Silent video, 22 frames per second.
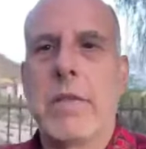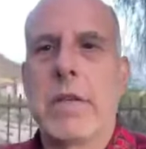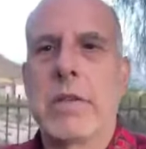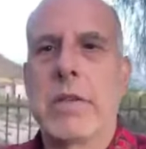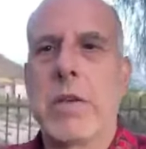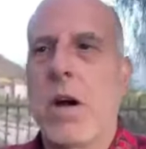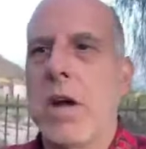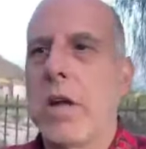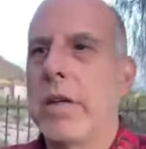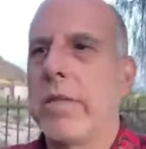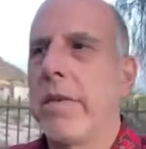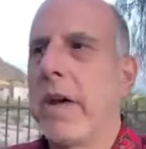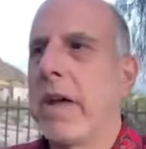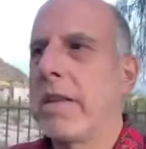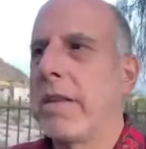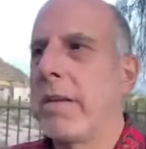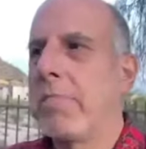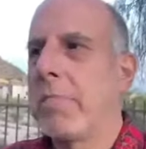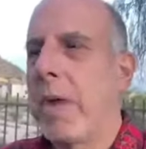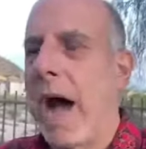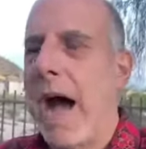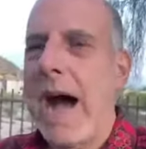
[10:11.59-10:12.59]
going to talk about
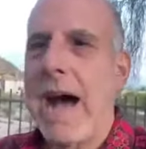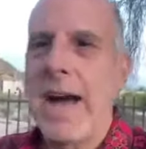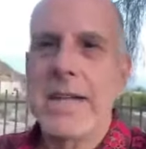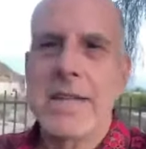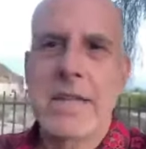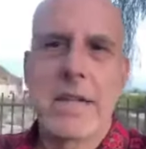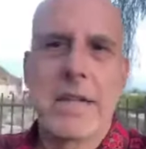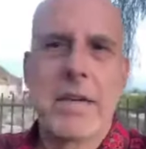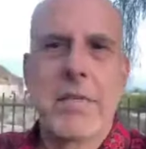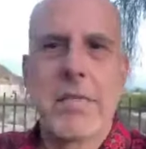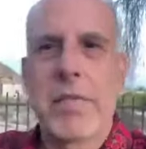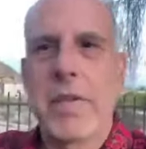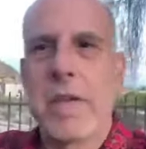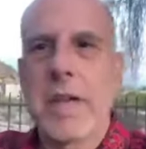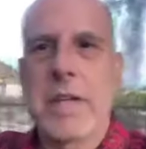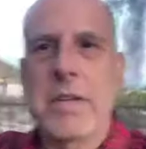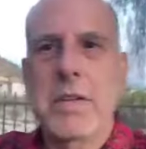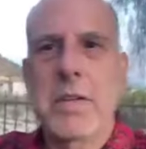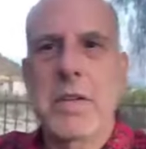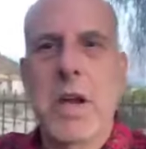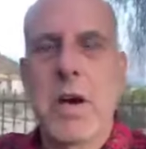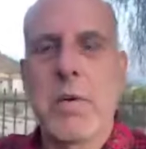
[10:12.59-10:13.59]
the positive
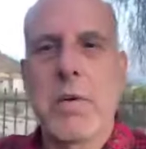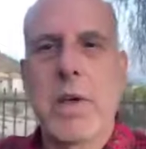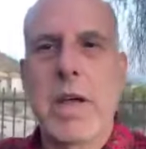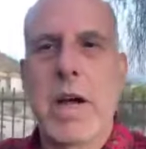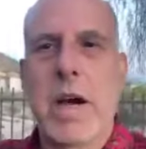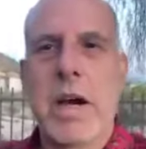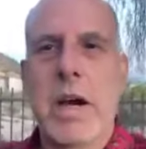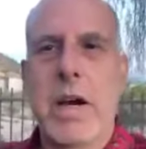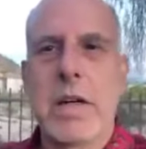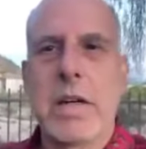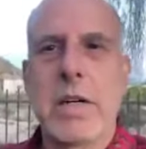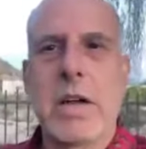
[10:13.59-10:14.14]
things going on